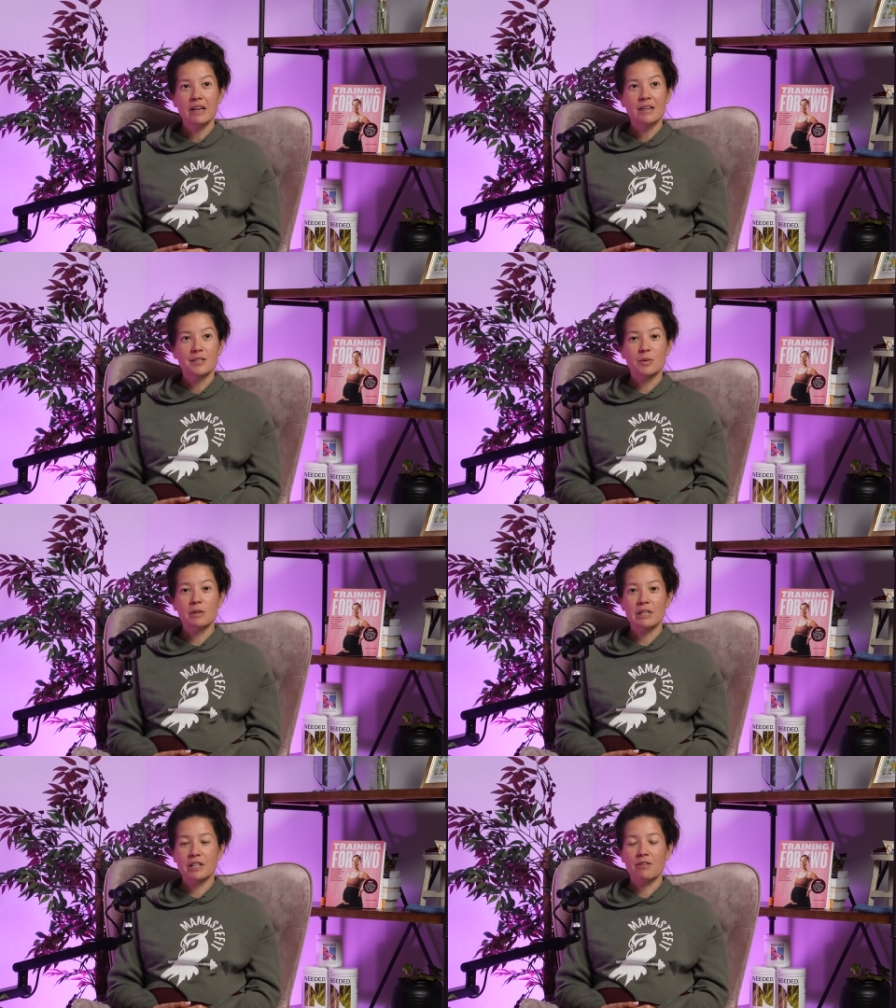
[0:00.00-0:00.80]
So
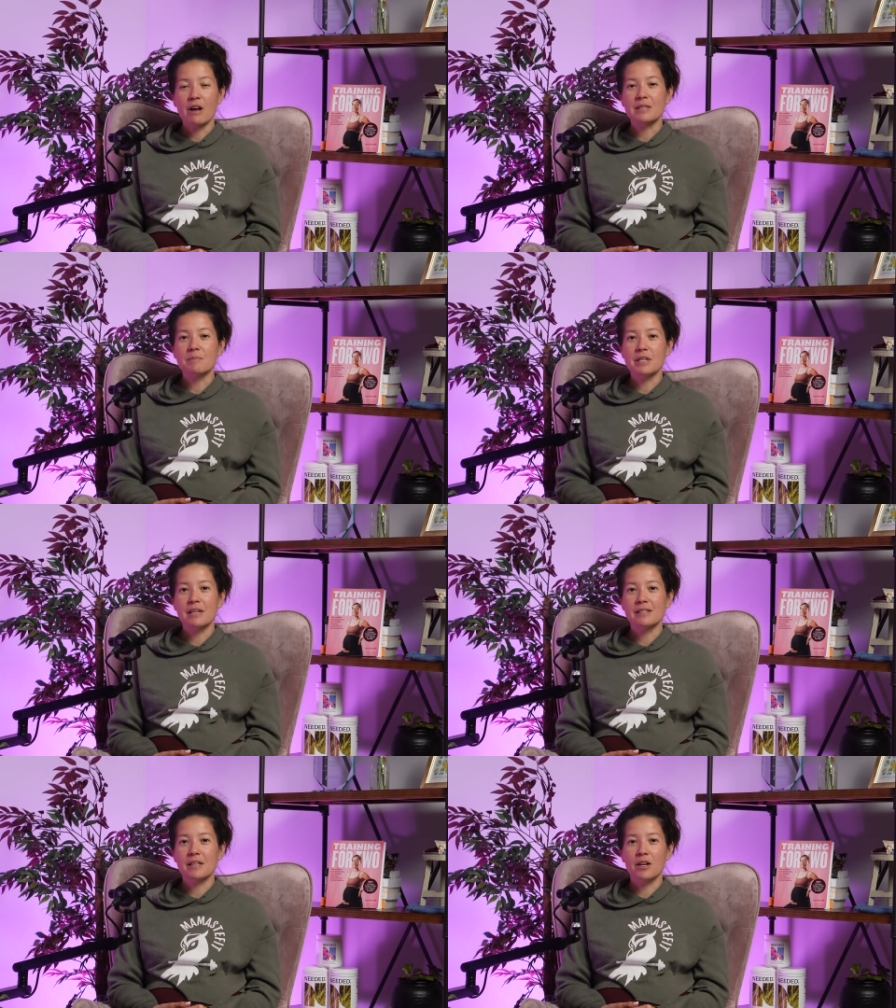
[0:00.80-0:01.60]
we'll link the
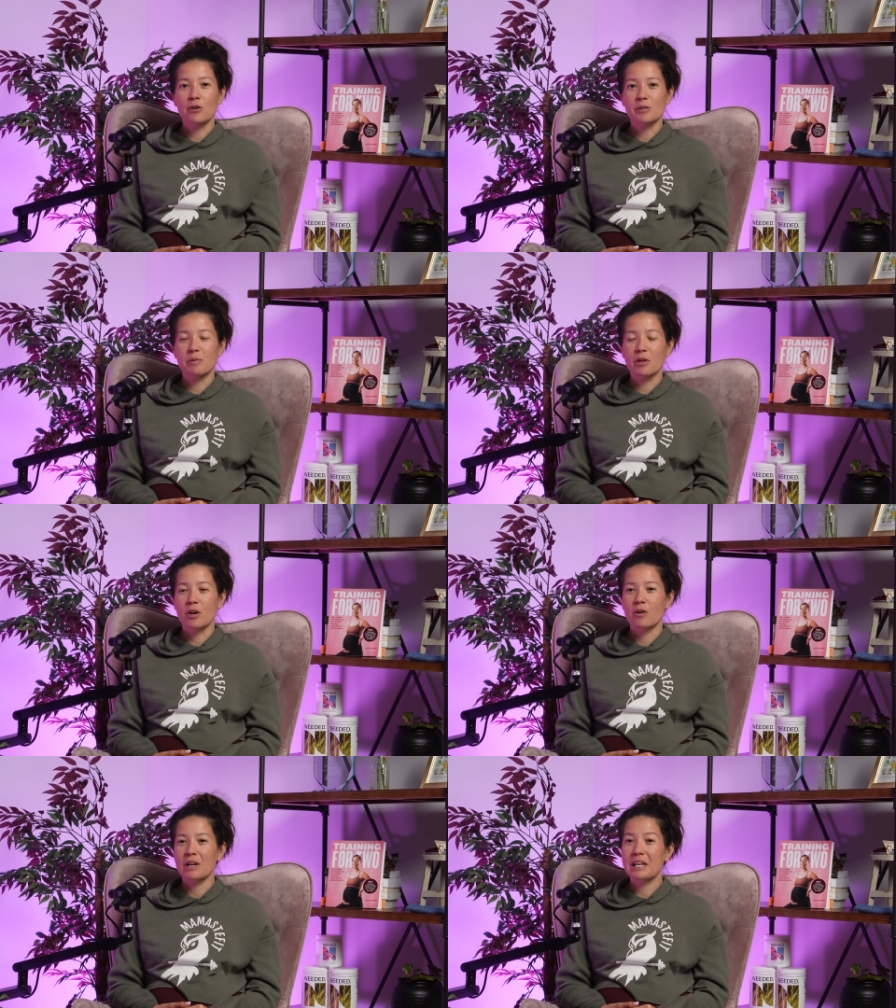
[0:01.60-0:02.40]
recipes in the notes
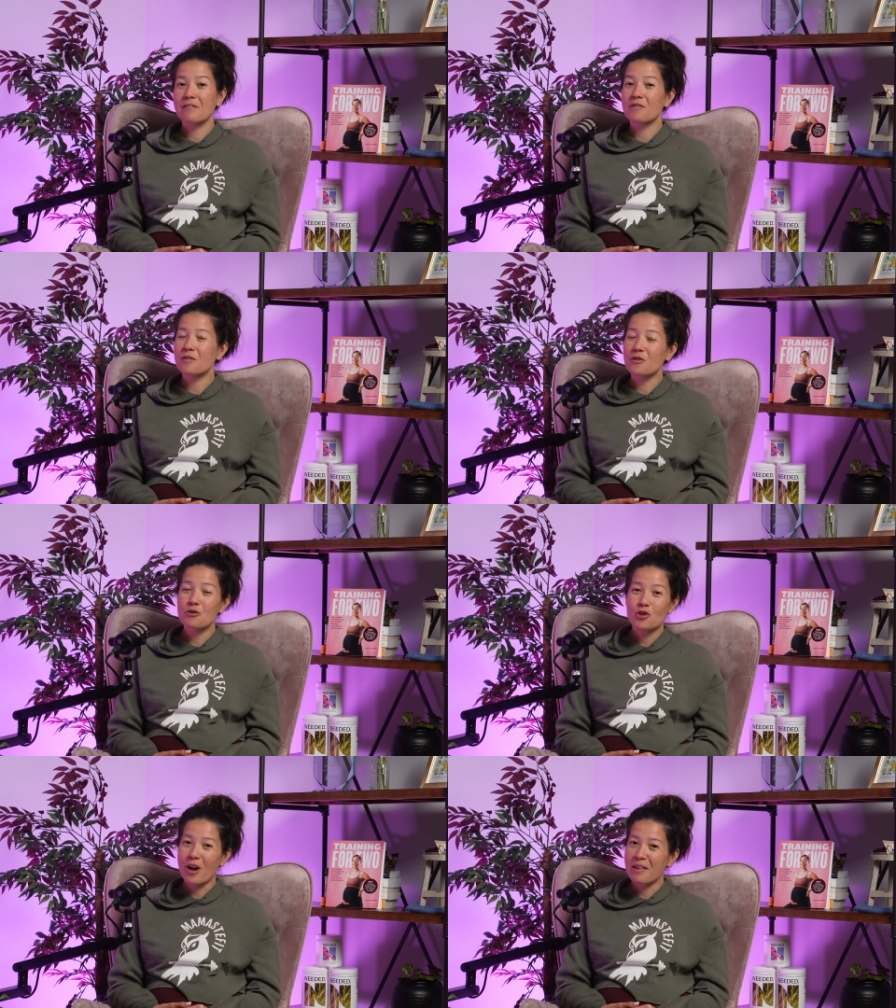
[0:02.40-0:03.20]
below. And if you
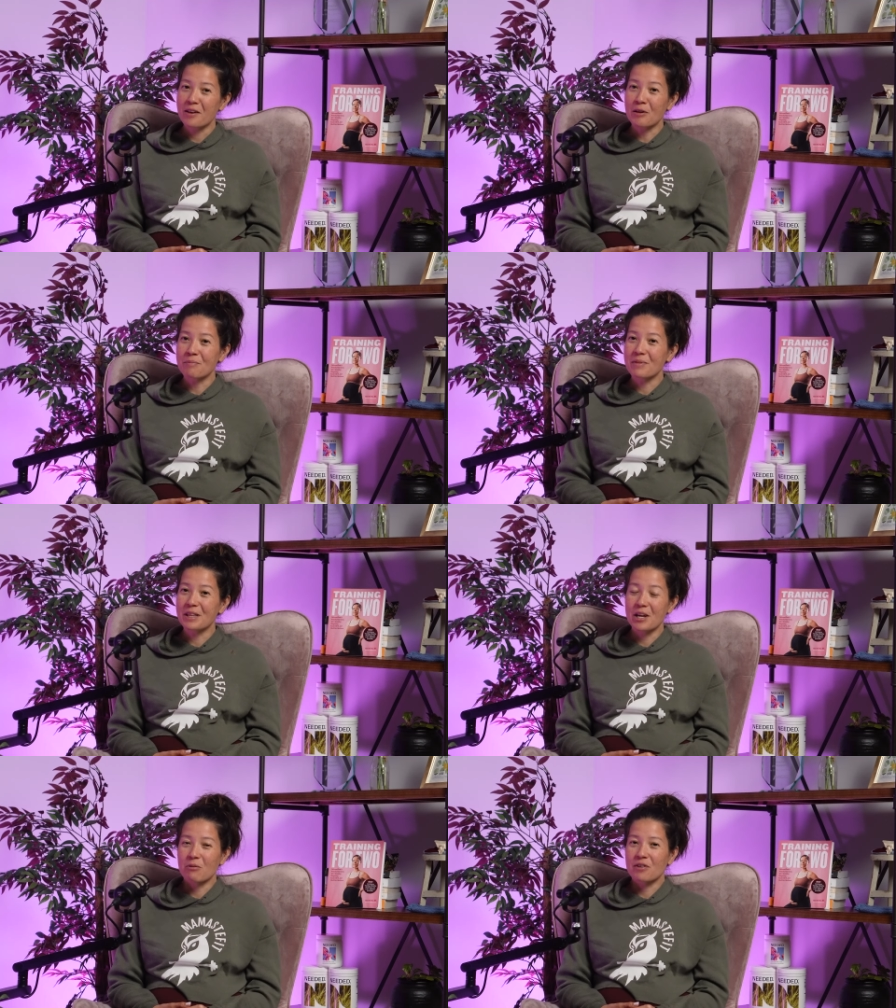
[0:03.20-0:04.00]
try them
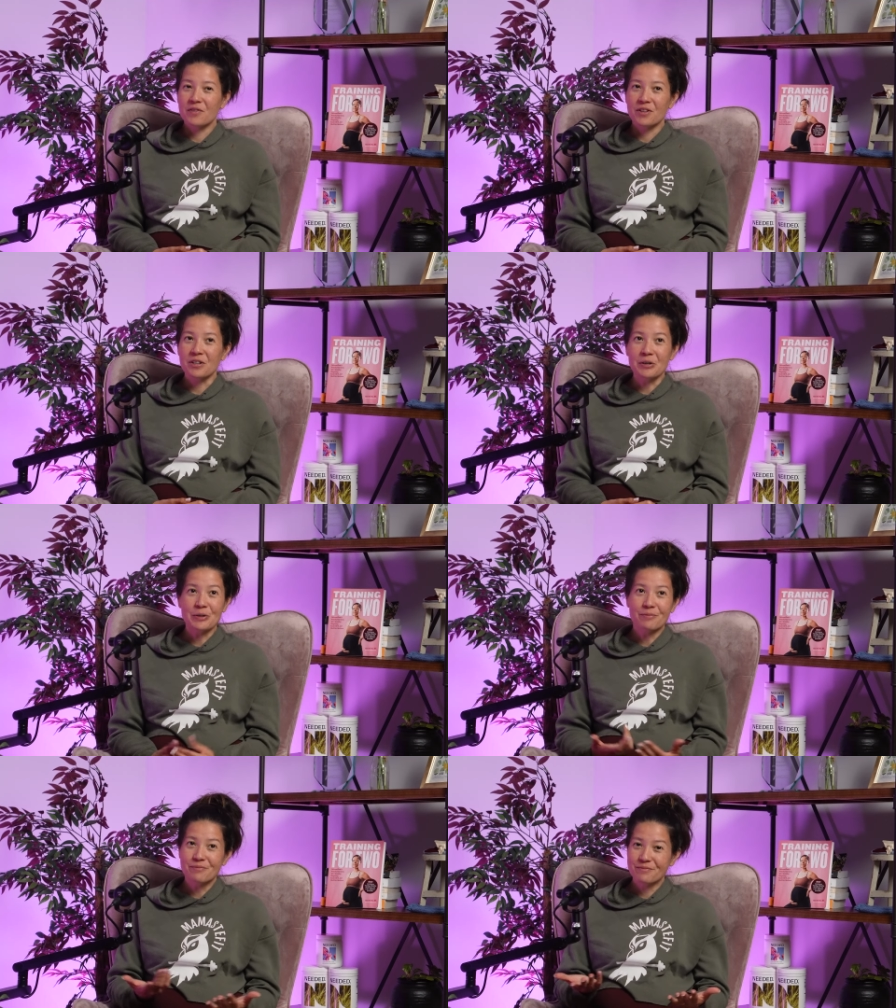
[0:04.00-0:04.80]
and they work for
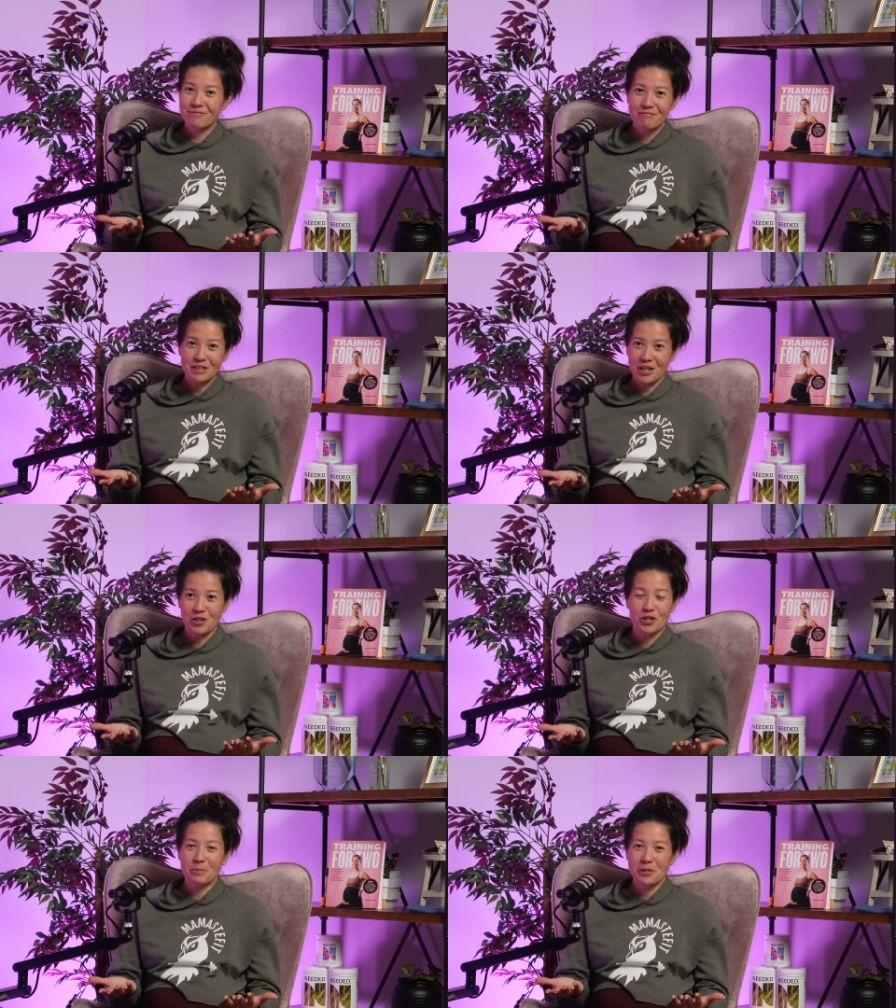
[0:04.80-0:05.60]
you,
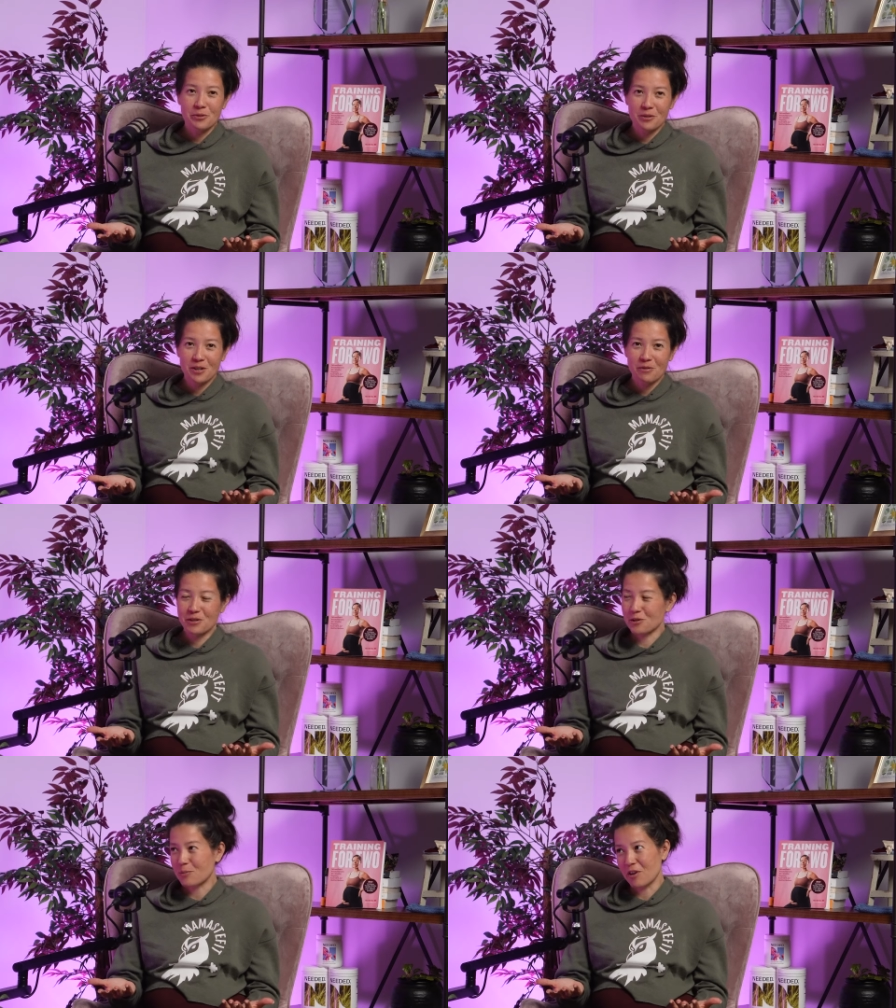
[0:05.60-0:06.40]
contribute towards our
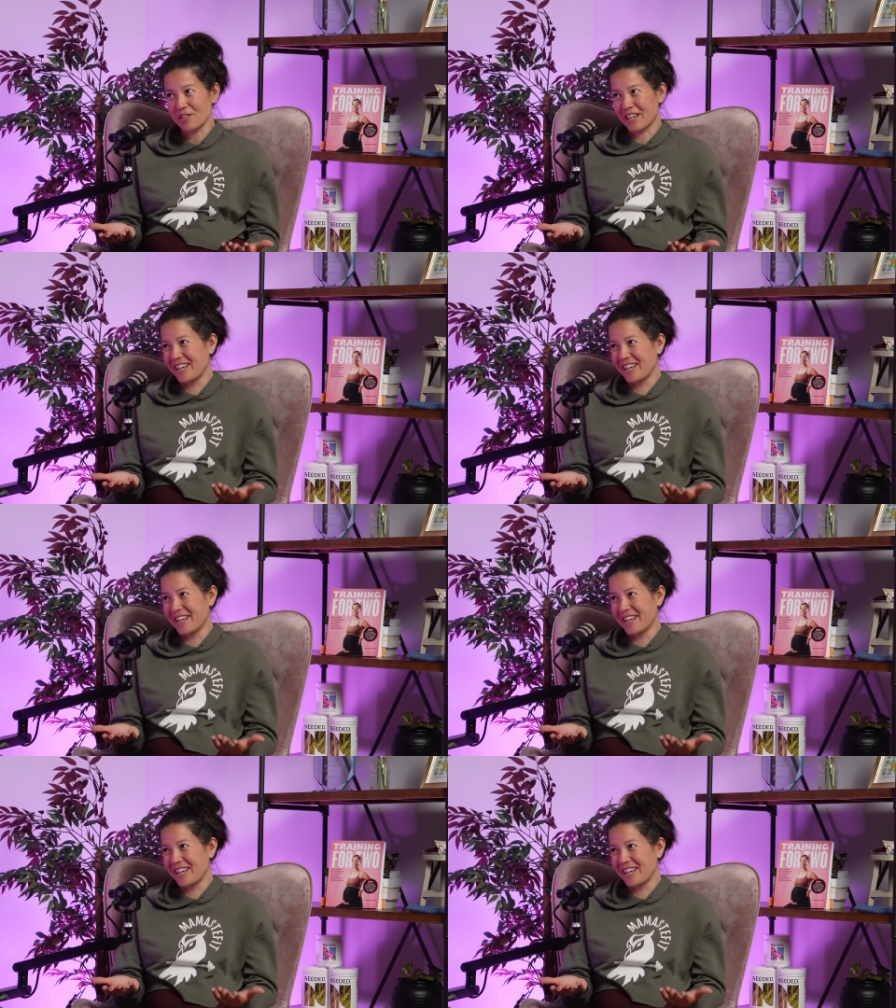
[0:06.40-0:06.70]
research project.